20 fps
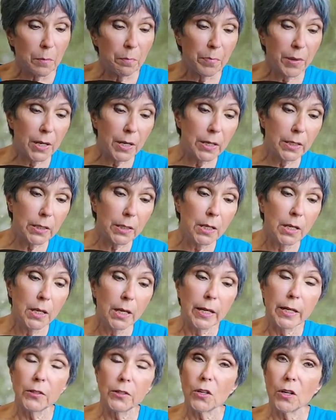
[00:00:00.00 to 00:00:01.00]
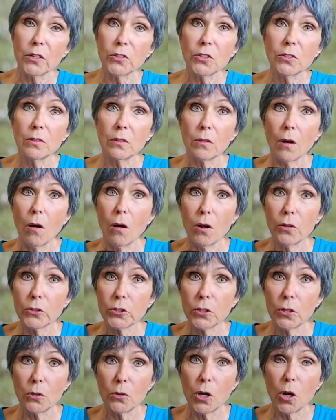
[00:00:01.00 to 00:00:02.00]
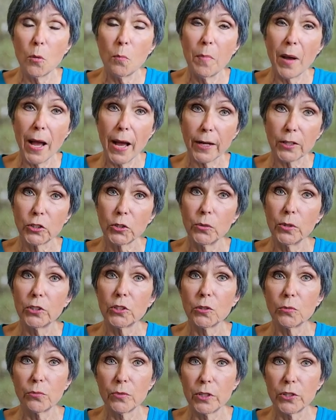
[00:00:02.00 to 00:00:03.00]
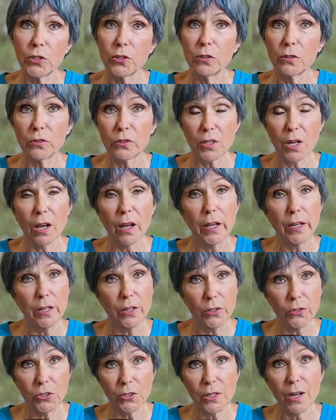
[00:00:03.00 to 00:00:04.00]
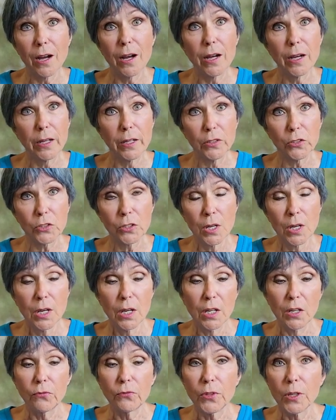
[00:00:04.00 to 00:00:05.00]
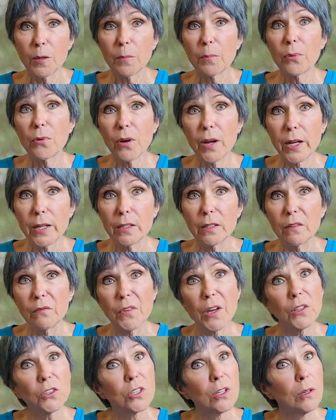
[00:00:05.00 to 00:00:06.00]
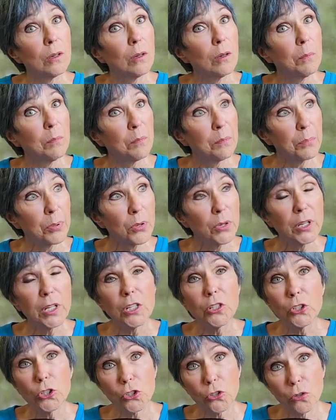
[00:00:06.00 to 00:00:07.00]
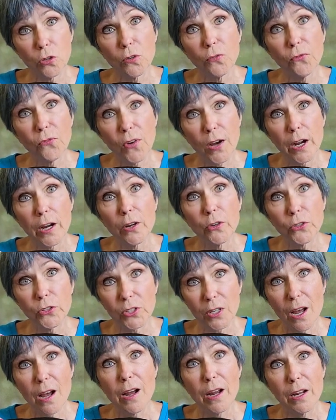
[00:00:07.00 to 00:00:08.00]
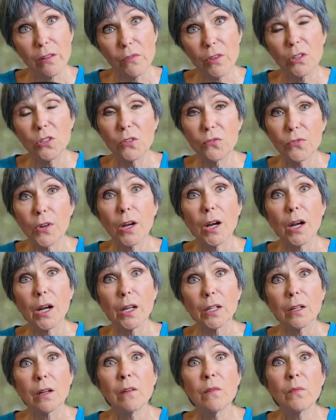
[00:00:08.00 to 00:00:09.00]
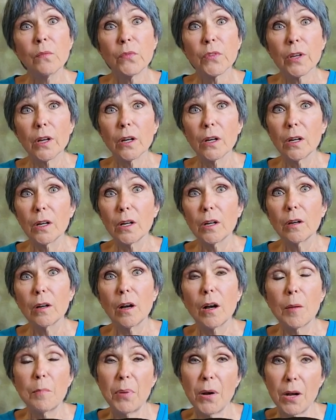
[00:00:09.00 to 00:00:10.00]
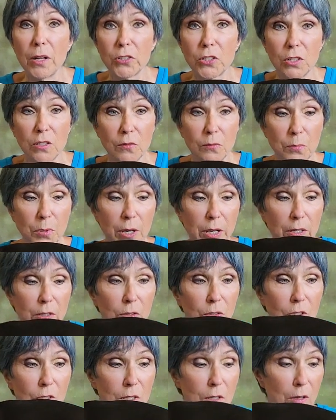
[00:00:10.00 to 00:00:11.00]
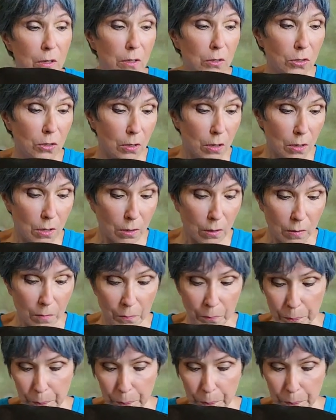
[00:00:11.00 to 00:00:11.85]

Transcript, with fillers: but it doesn't also go back to its original tiny size. If they're pregnant, that's a pretty surefire sign that you've got uh, a positive pregnancy on a dog.